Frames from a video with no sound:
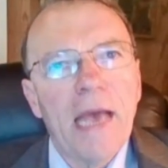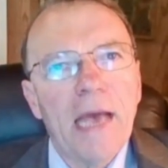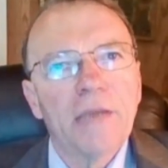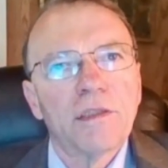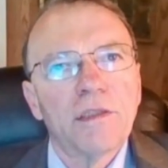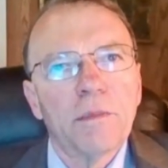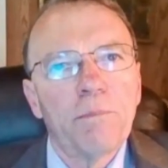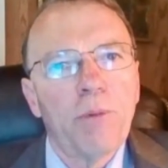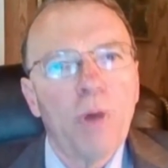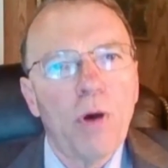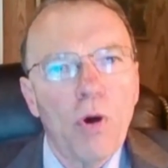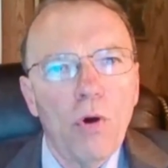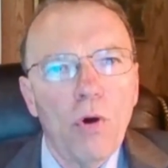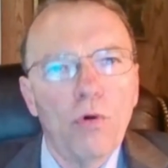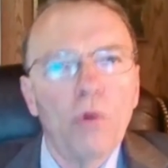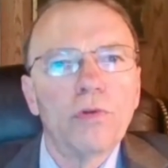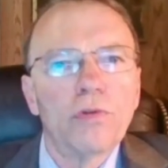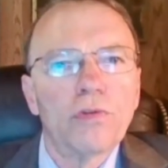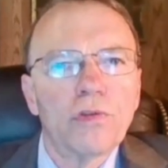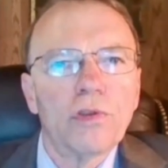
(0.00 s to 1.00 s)
as
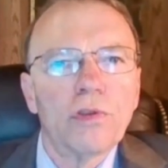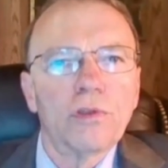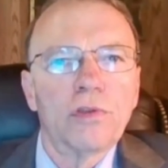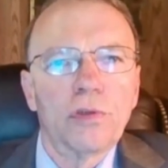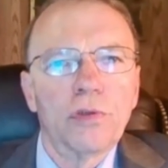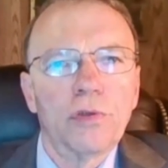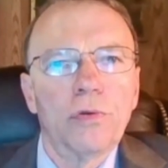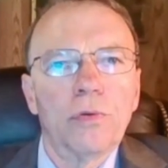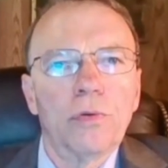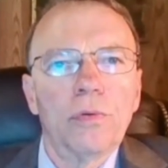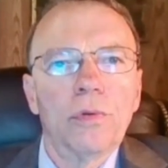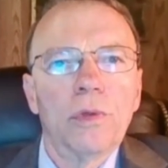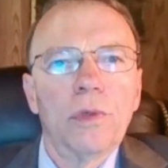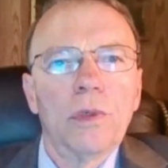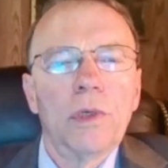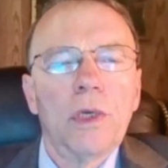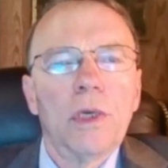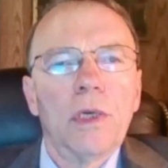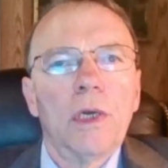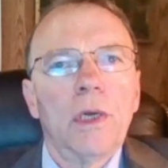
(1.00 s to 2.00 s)
opposed to
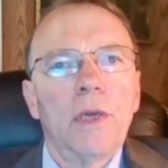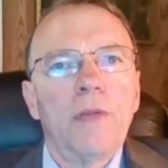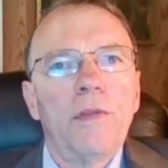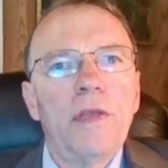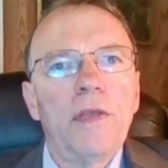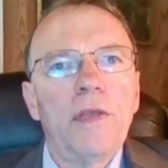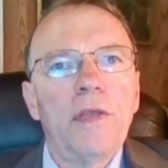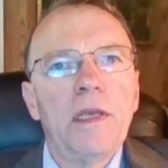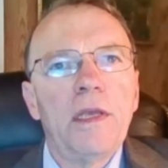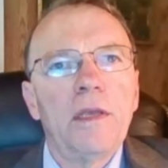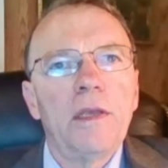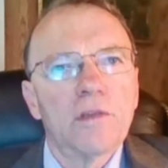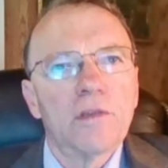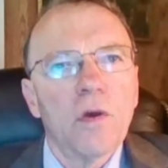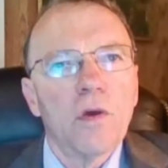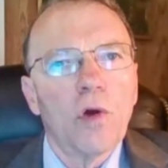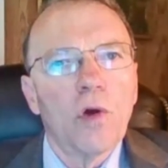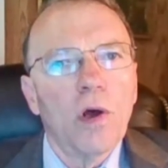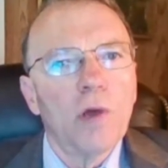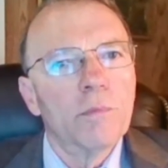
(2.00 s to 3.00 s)
the
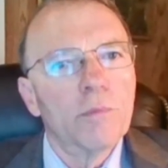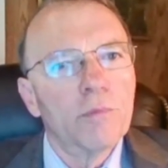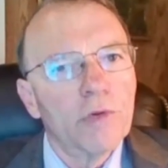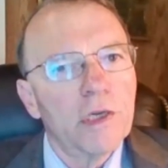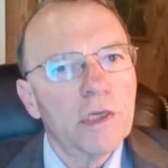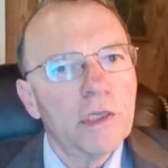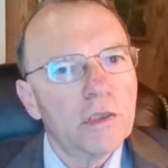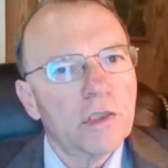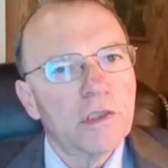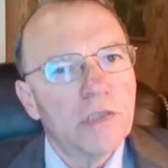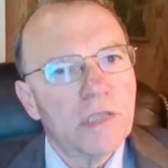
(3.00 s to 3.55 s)
so-called British